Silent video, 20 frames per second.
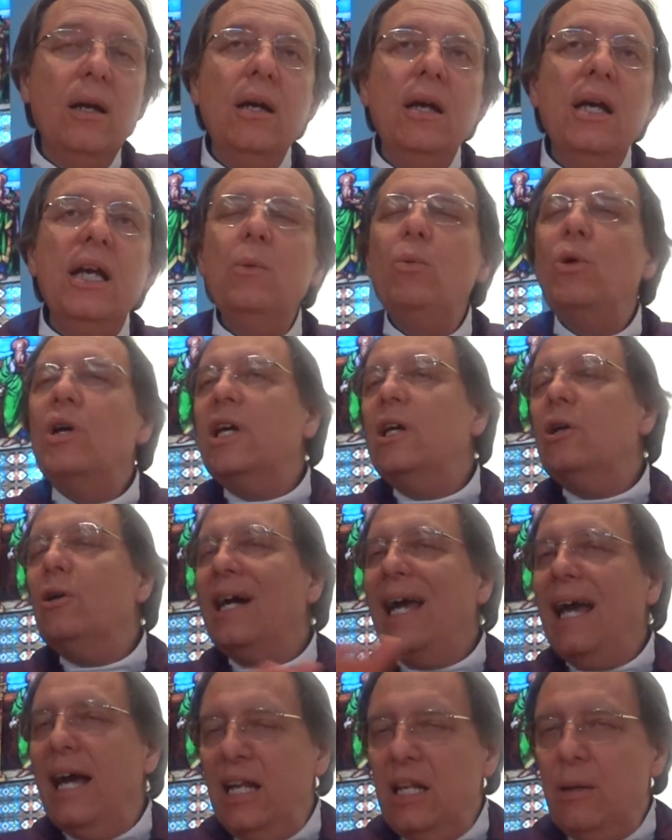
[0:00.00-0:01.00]
He will
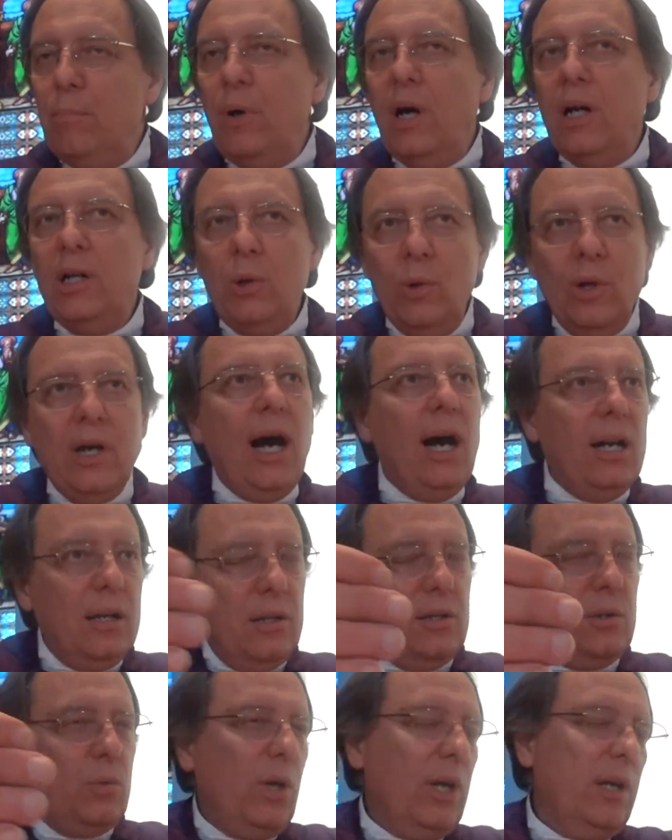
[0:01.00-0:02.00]
kill anybody who got in
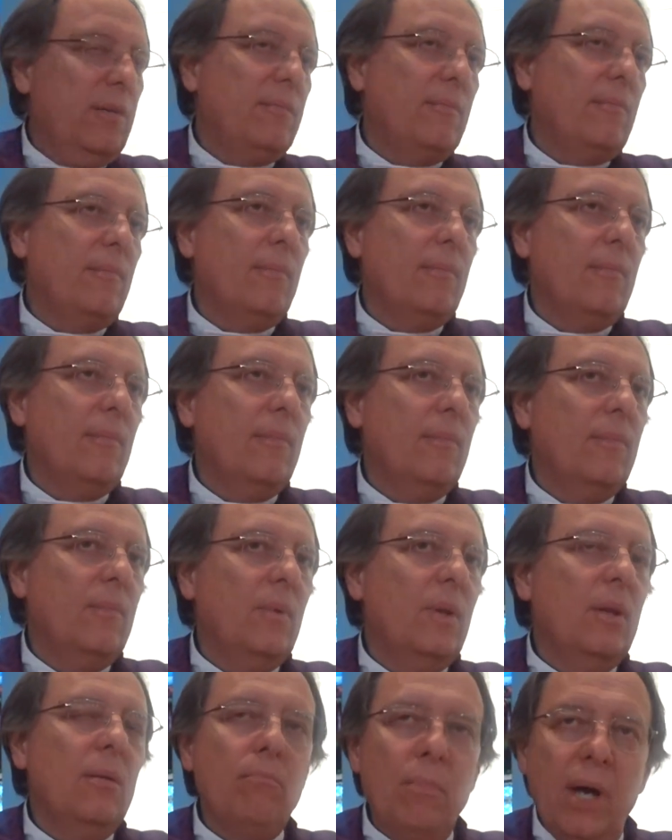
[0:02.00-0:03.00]
his way
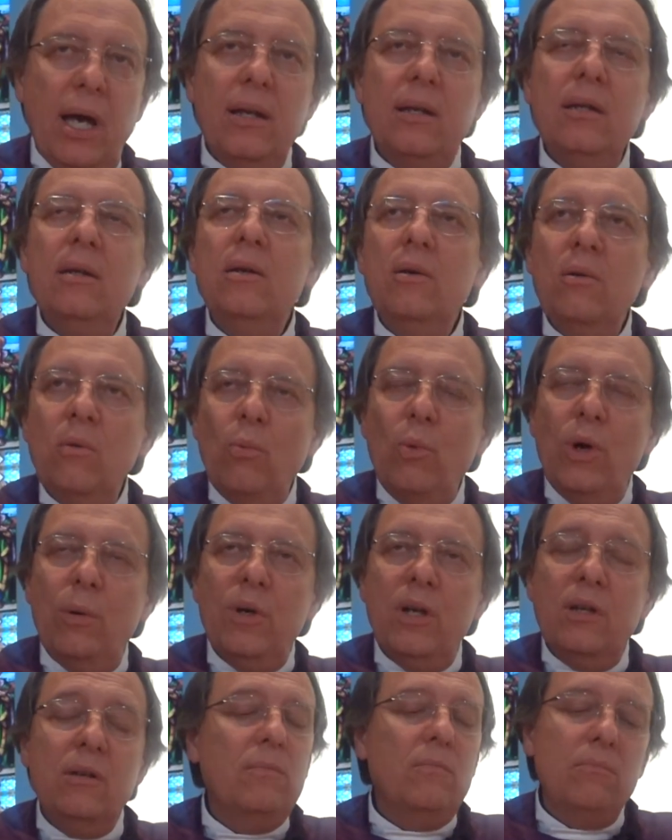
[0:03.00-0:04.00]
men,
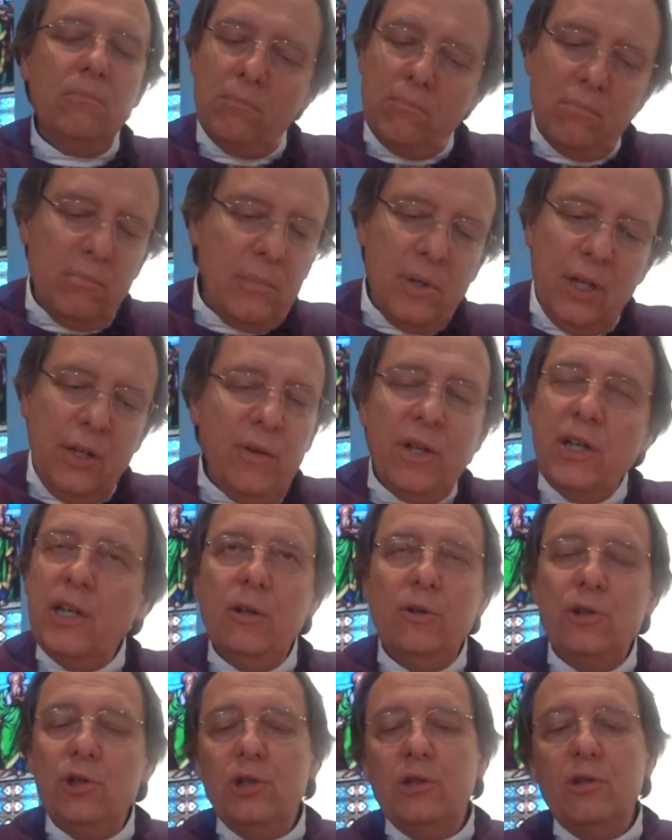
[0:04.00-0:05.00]
women, even
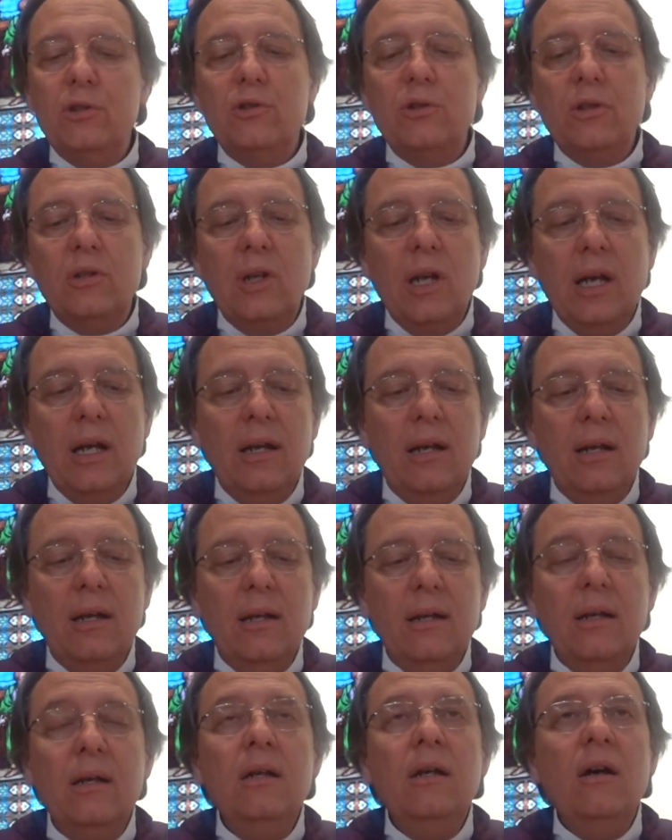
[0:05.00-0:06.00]
kill children,
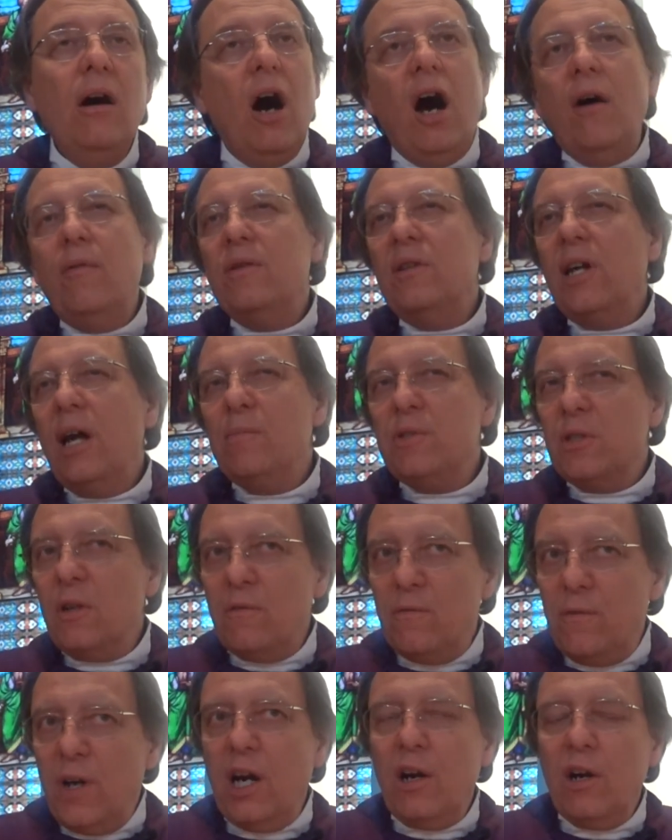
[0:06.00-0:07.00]
oftentimes in a
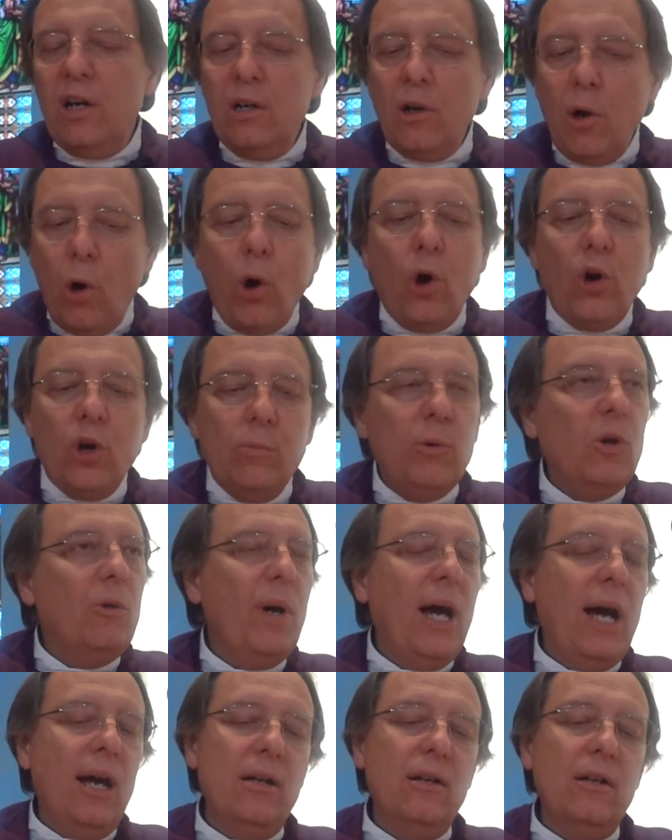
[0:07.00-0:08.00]
very horrible
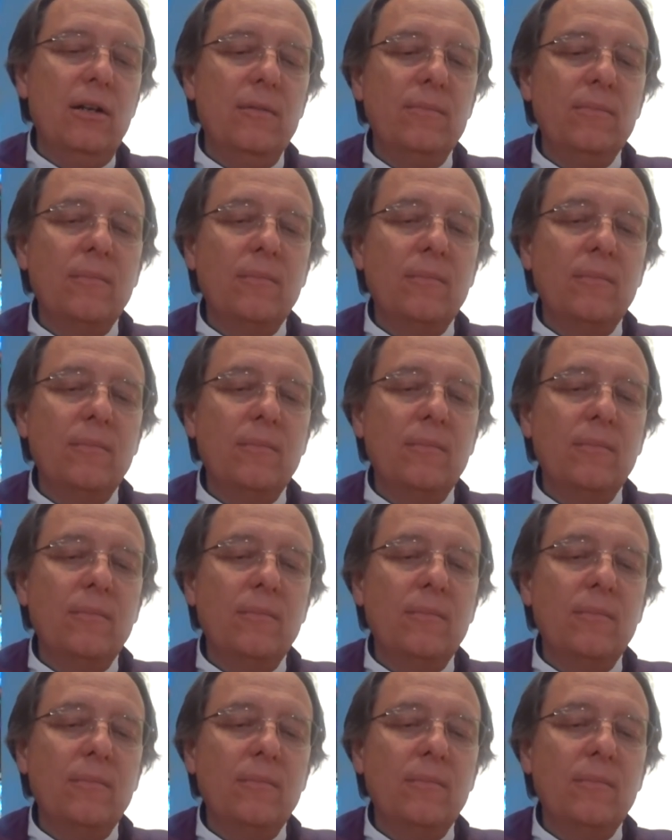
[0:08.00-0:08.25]
manner.